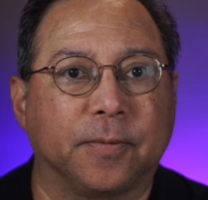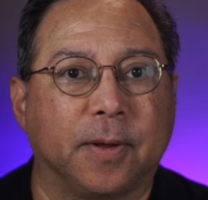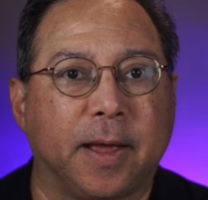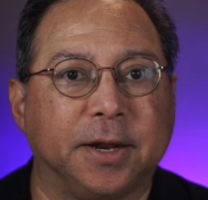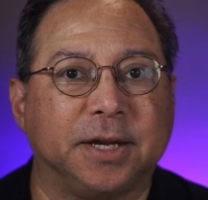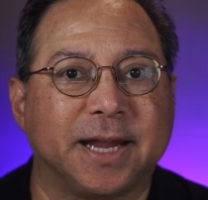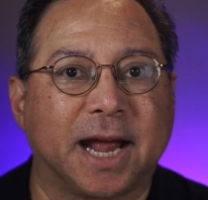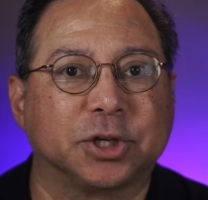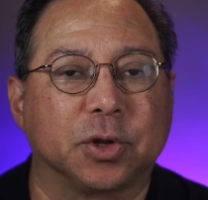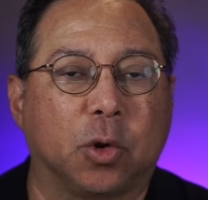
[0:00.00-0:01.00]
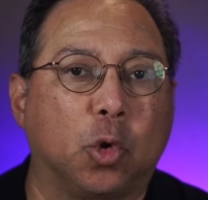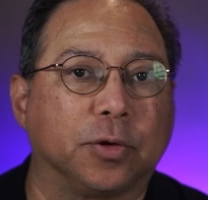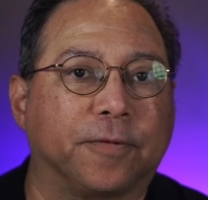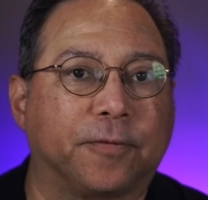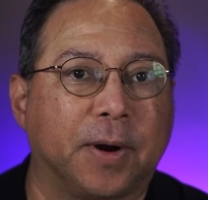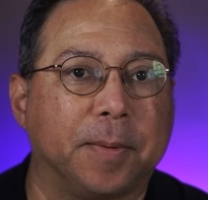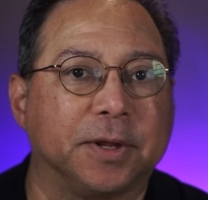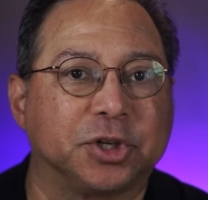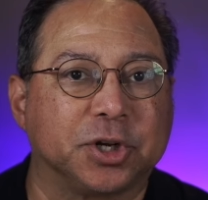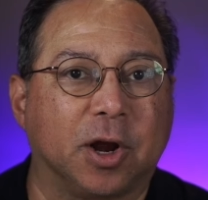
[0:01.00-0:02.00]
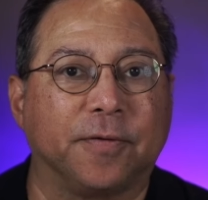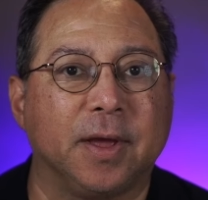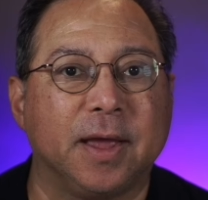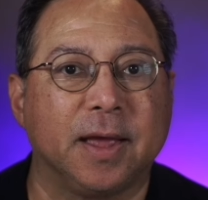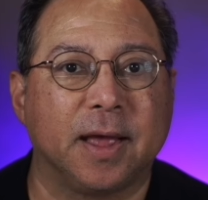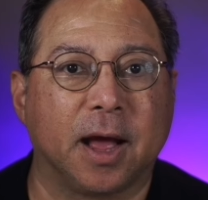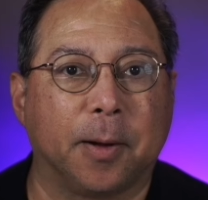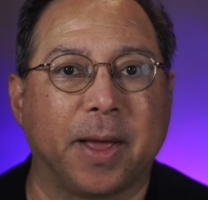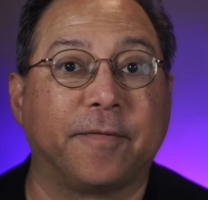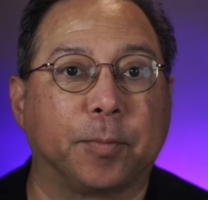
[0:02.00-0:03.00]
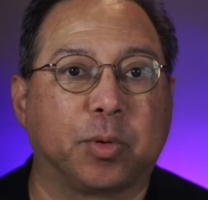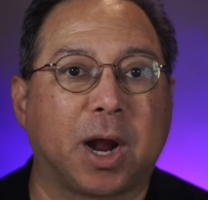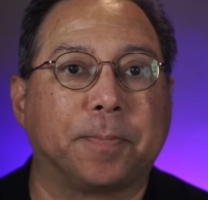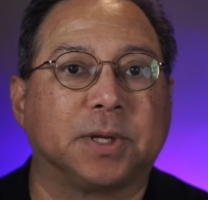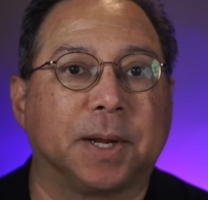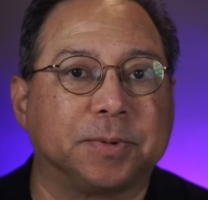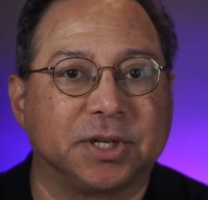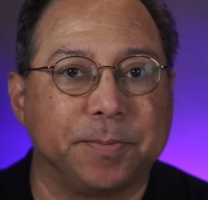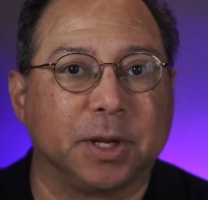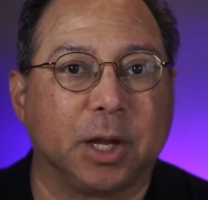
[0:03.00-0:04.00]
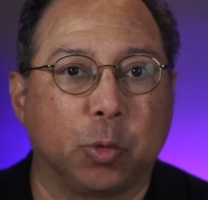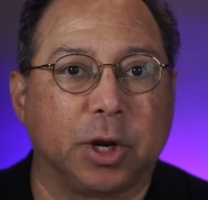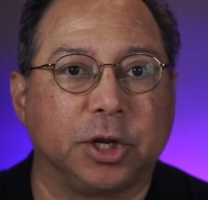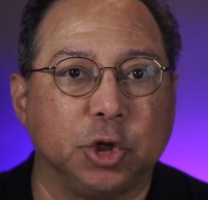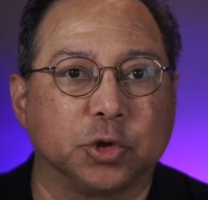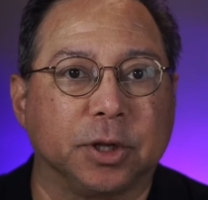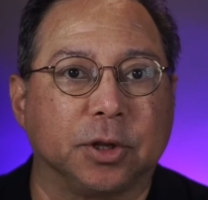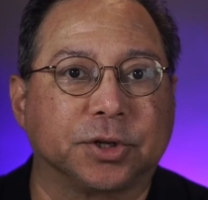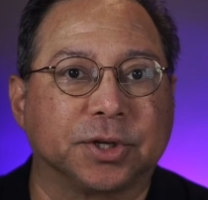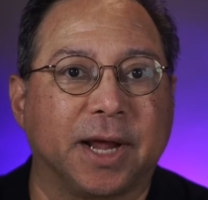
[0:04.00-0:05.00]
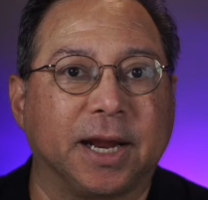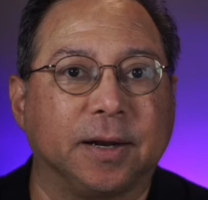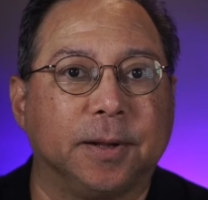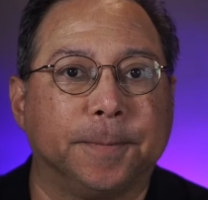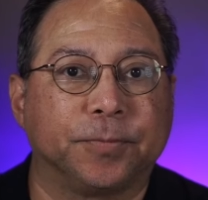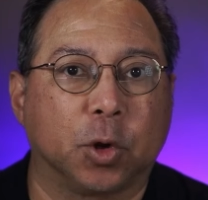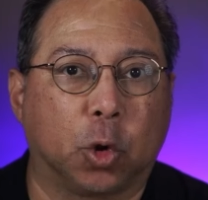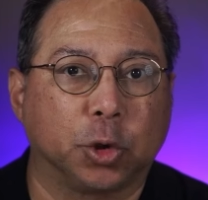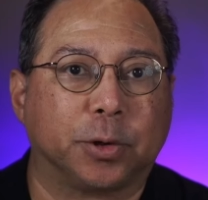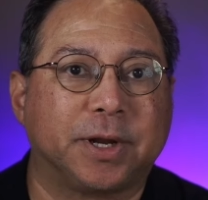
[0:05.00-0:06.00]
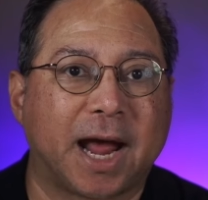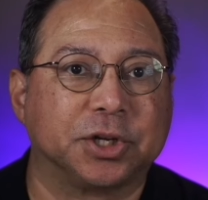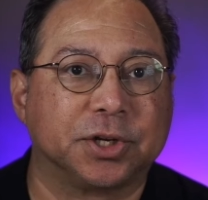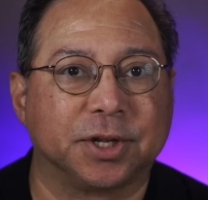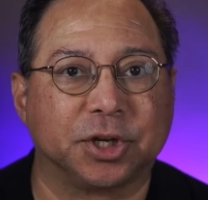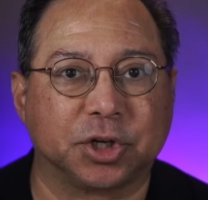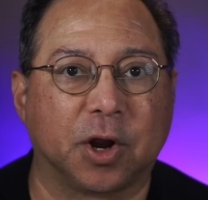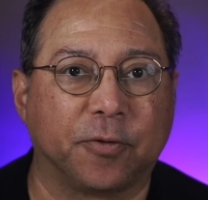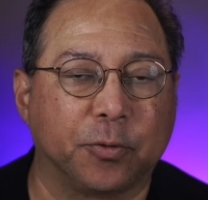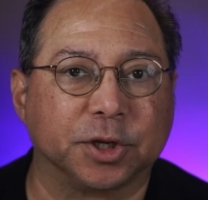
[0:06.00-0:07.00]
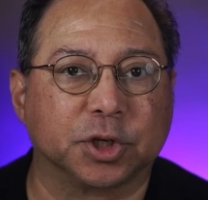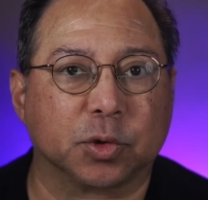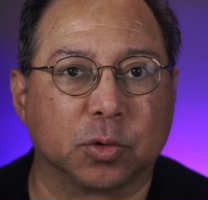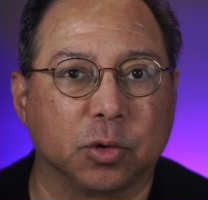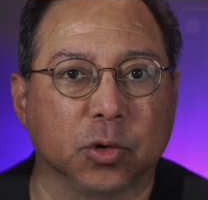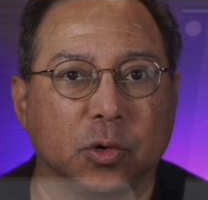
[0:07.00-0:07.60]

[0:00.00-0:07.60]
and detached the holder from the shelf and have it propped up to simulate what it usually looks like. The holder attaches to the shelf with a screw